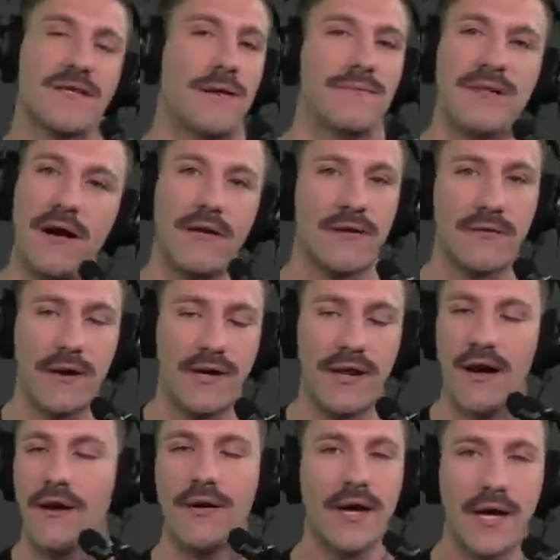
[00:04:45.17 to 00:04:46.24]
I'm telling you right
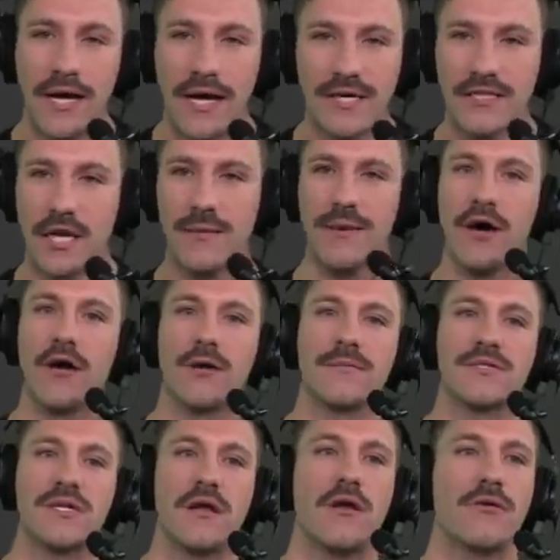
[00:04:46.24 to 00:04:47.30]
now, he's going to be
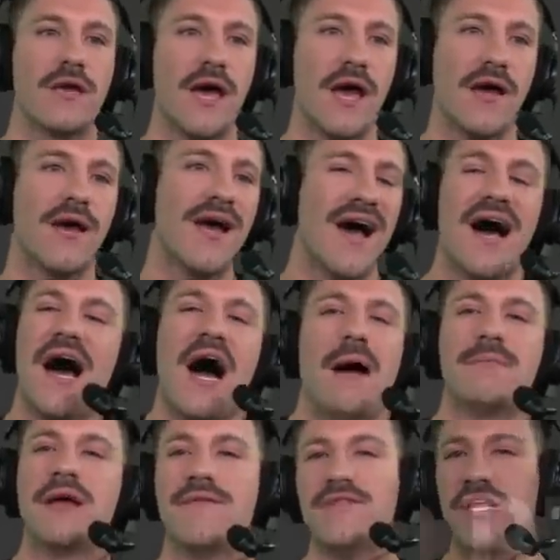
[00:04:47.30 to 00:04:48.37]
100% okay. I'm giving